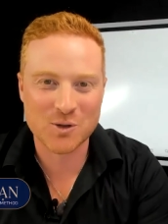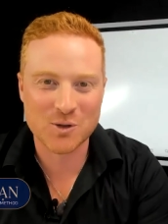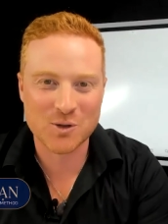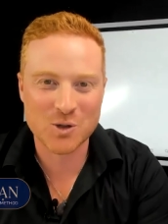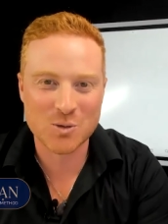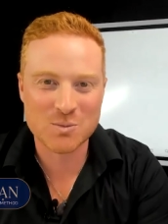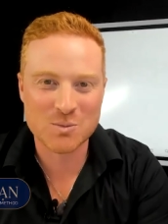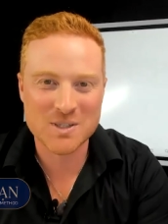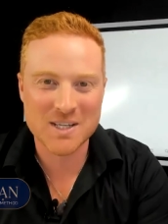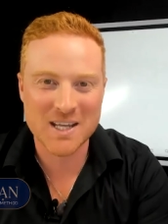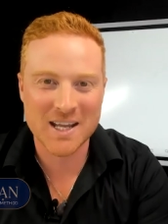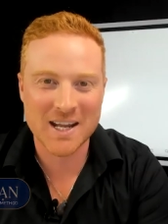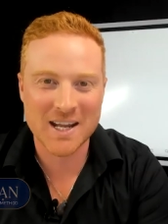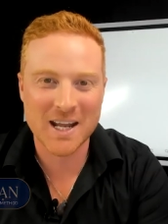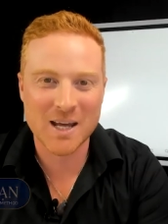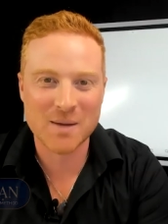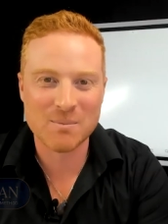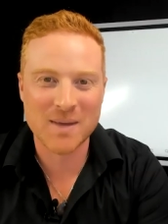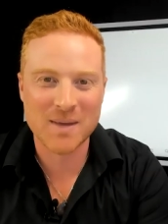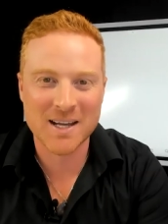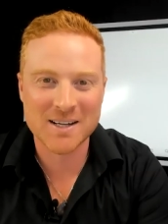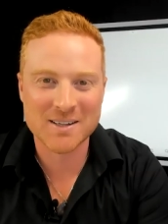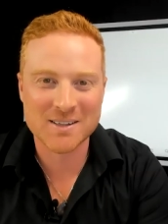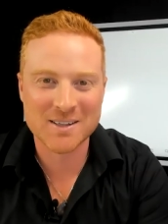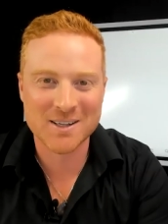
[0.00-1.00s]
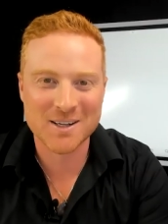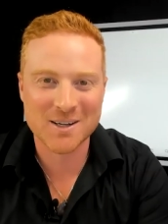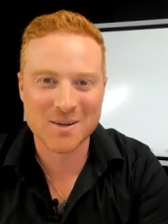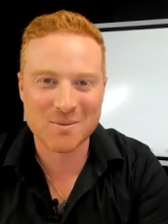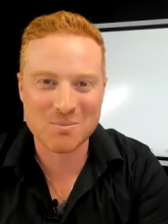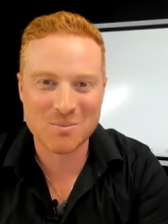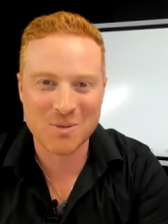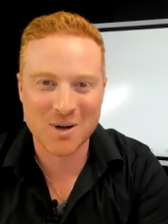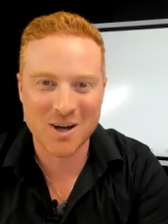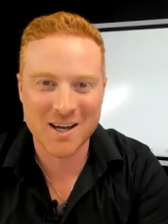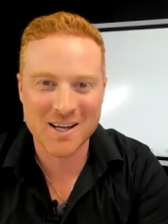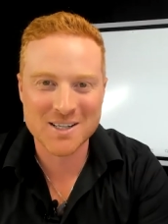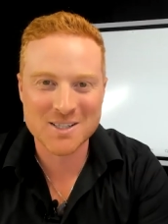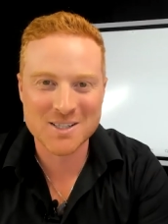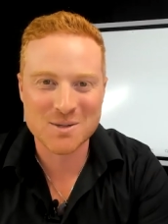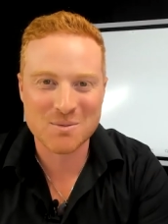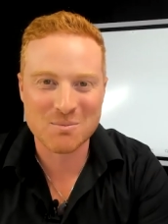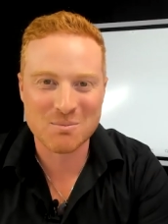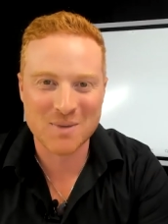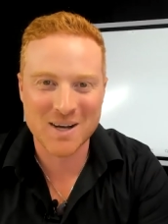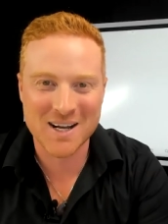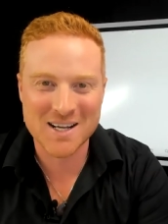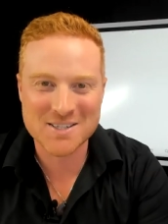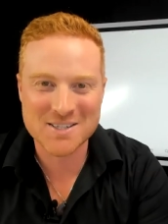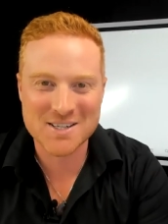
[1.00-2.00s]
filmed in our Magnetic Mind
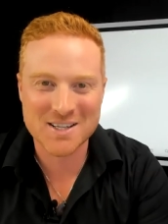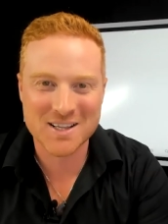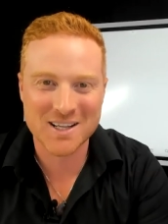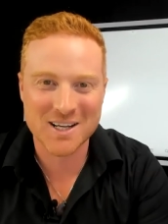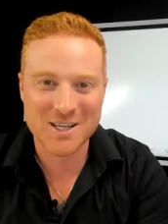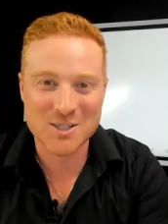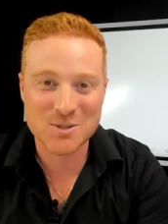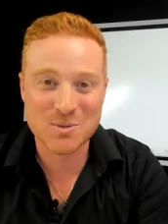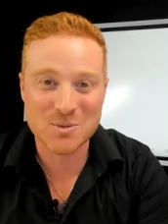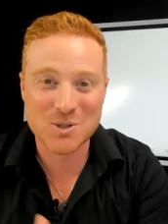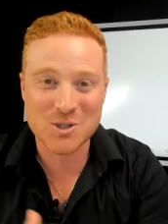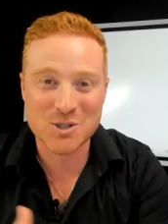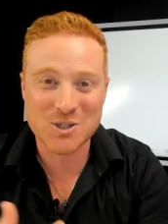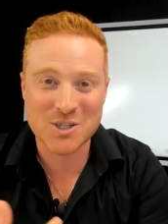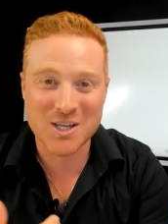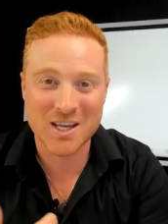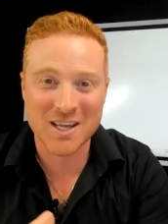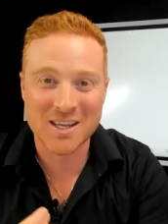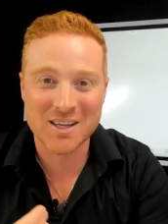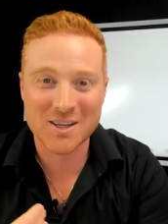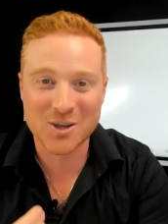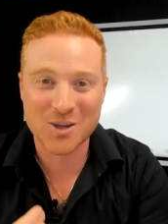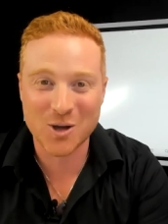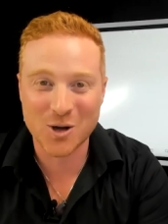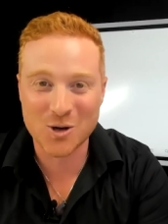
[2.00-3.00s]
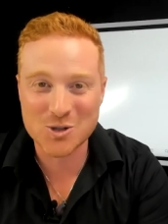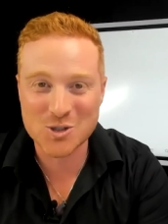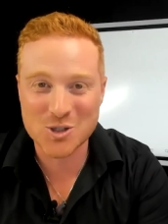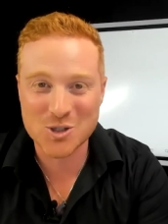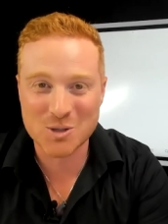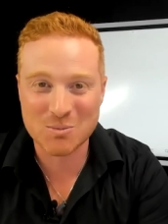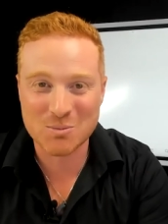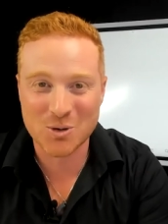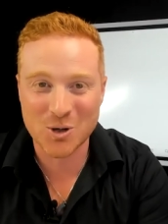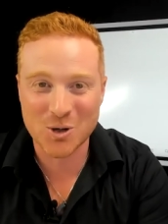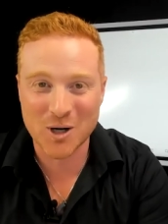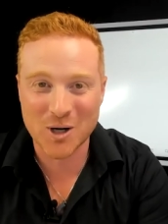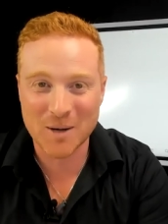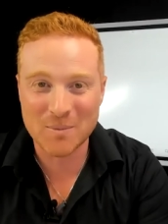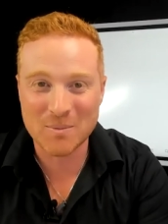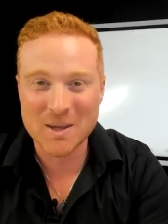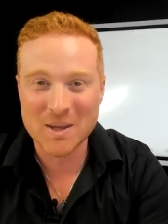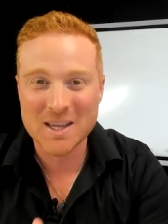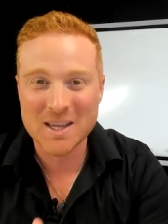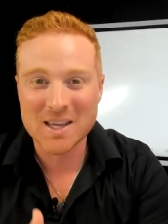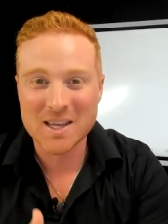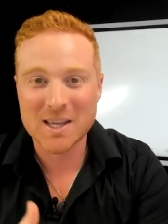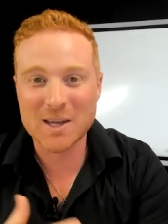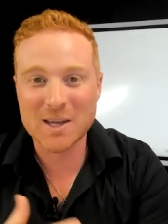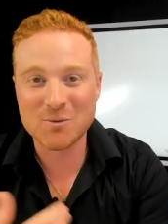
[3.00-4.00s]
Masterclass, which is a coaching program.
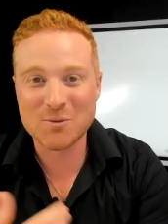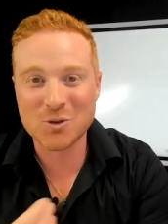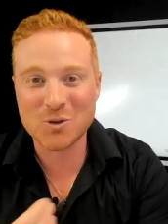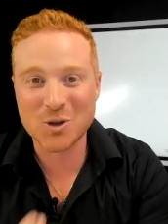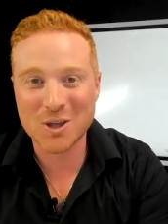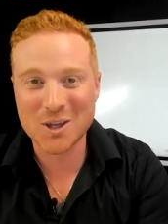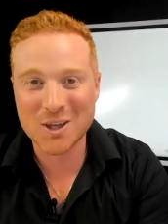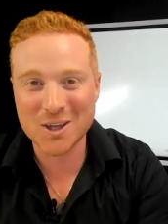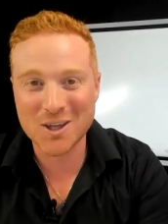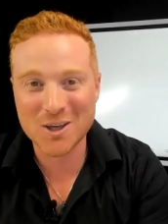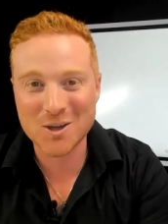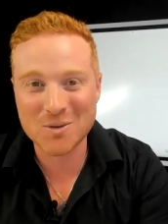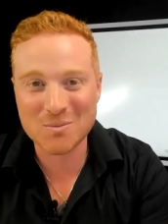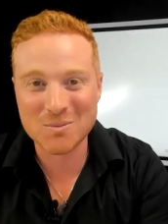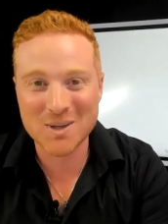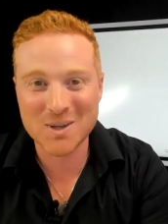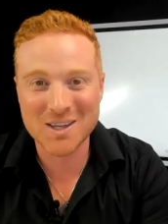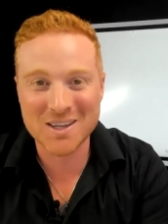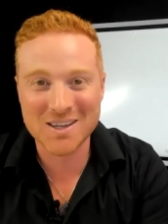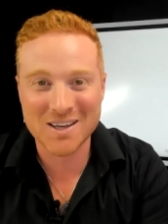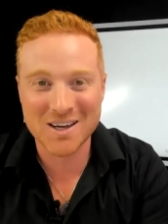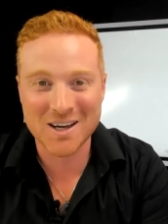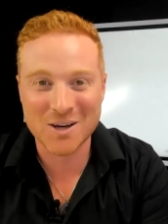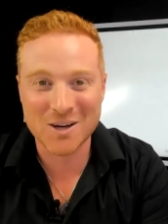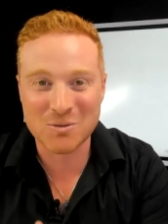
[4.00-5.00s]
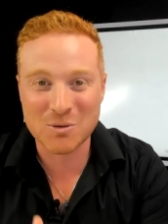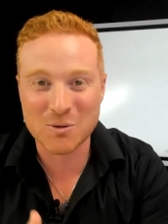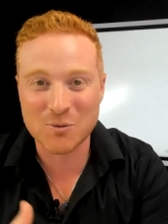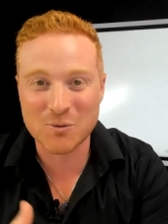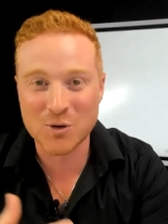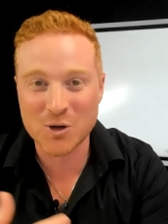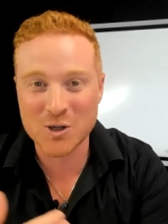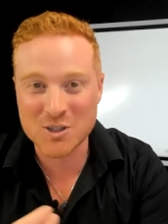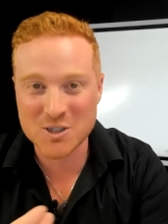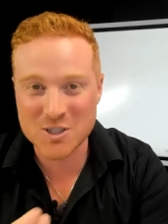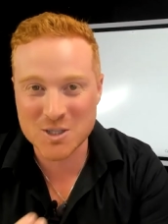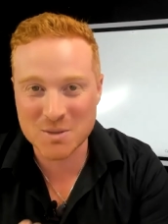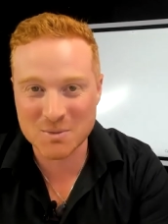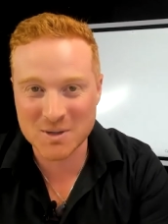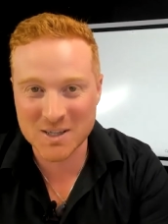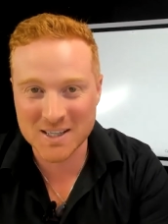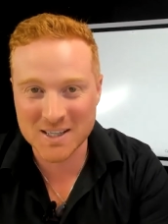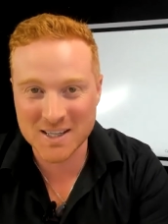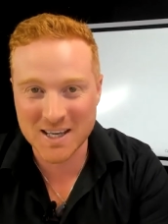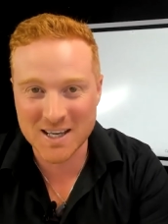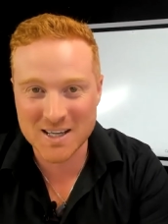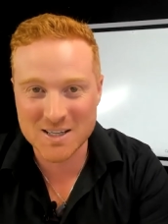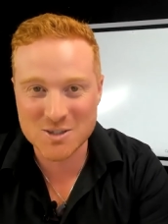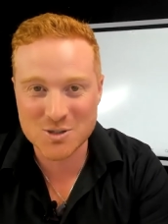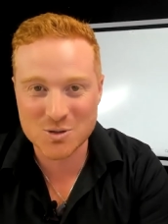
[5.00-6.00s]
If you hear me referring to some of the
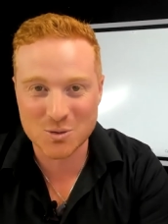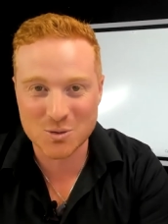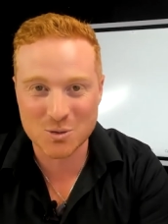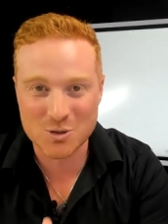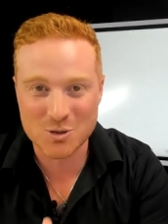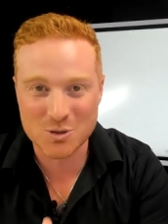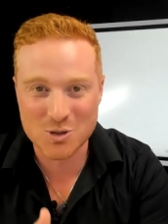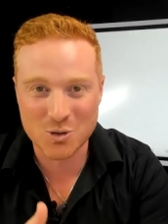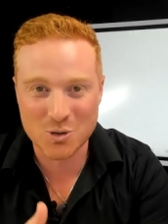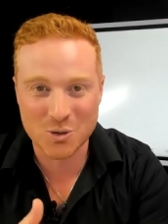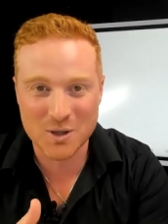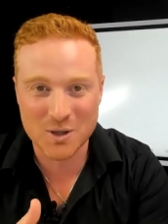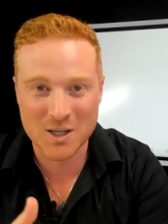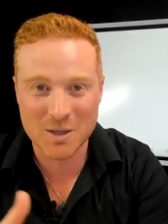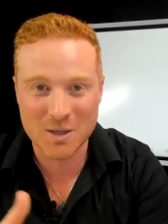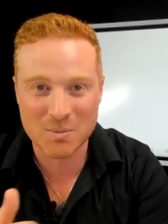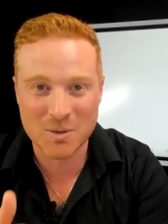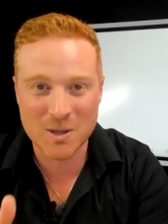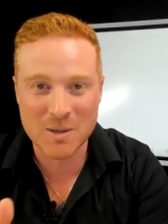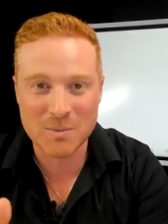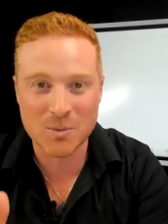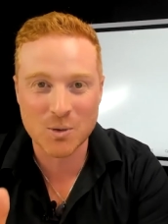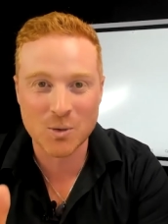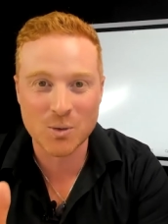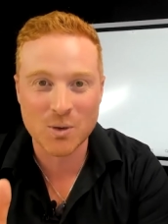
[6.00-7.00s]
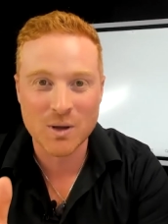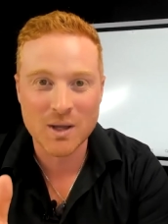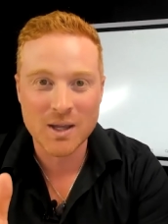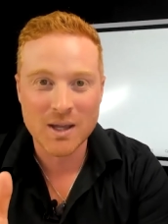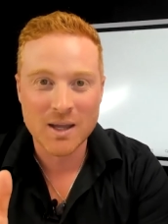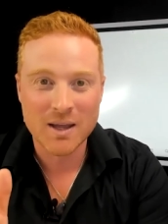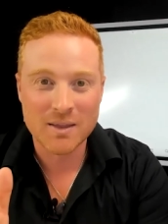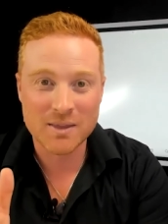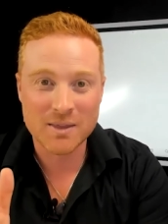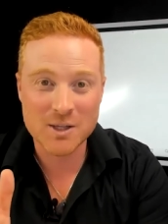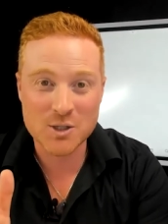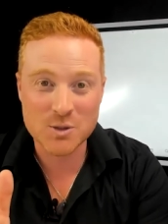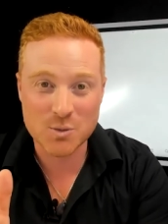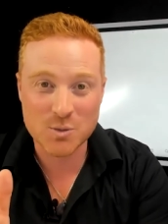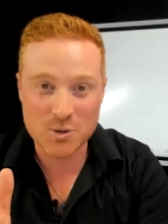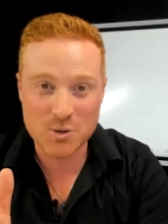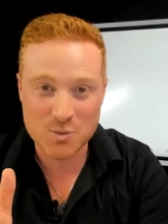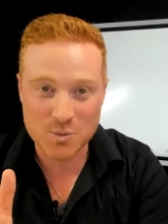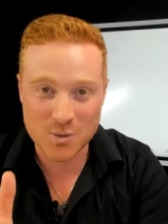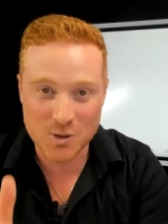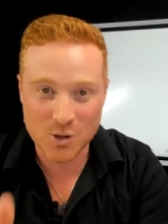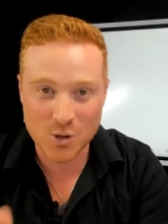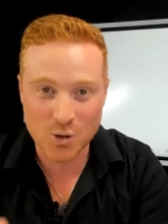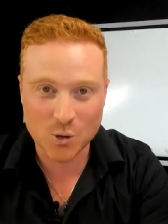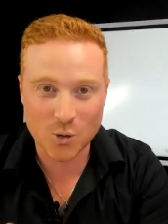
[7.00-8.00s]
guests or talking to people, this was
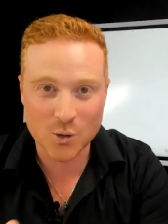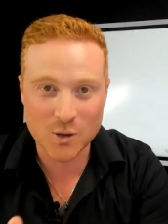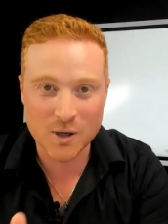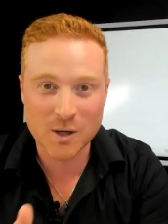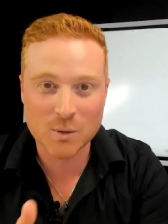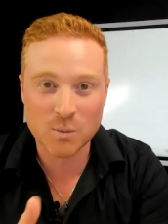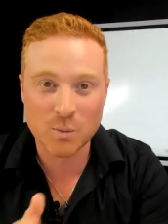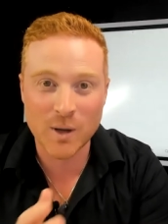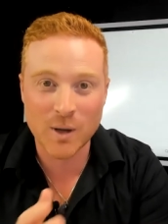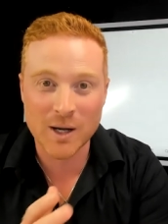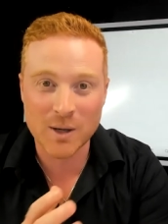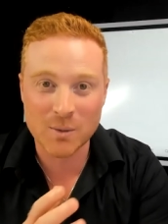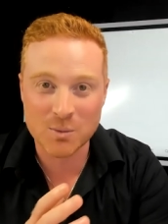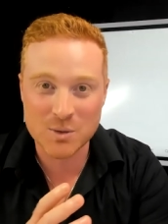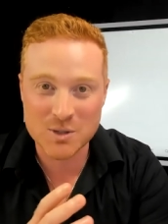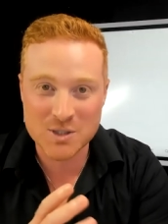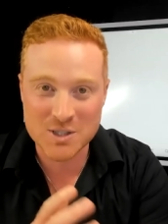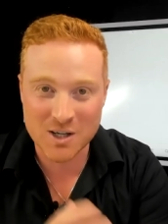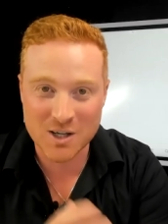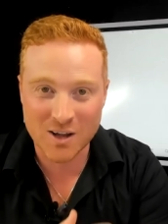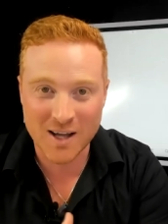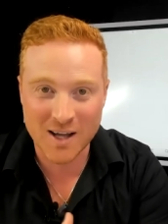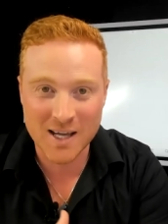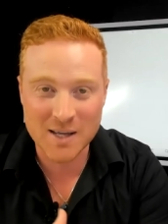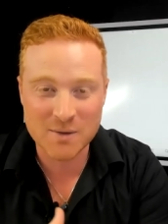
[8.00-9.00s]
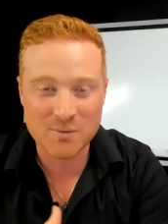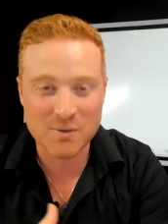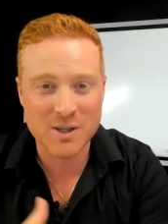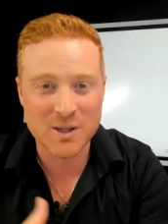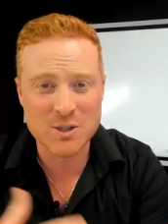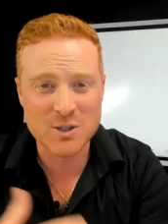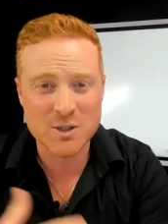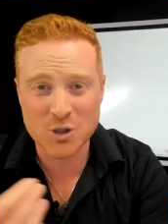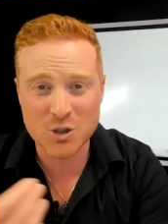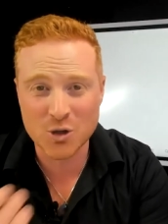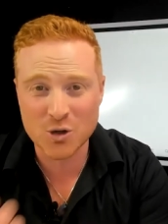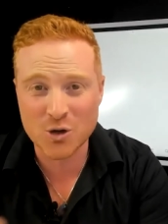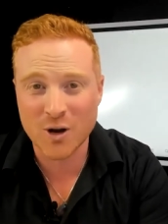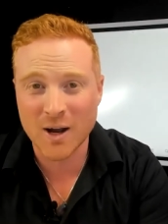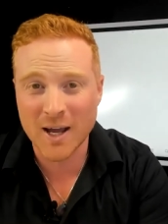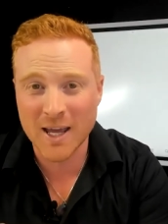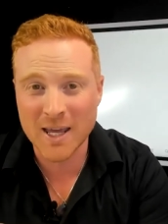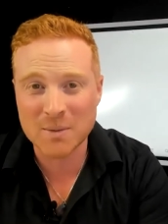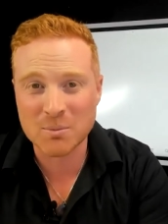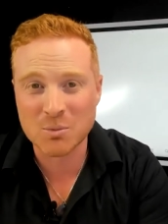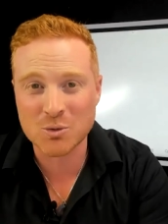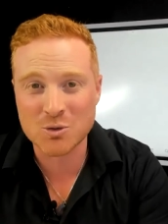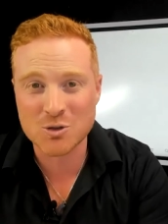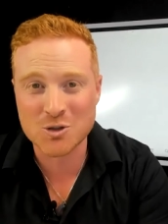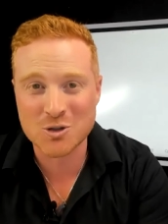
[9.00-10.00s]
recorded when it was live, and so you're not
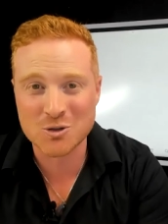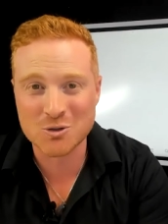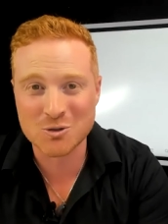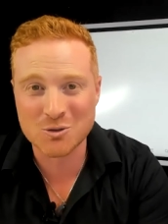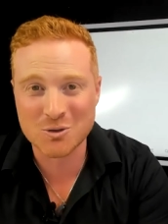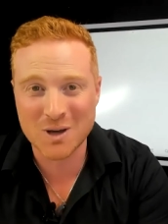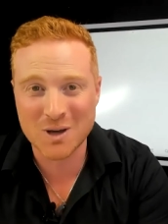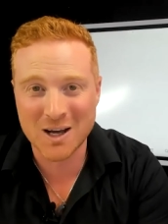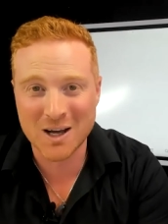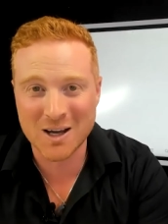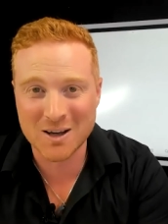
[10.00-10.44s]
able to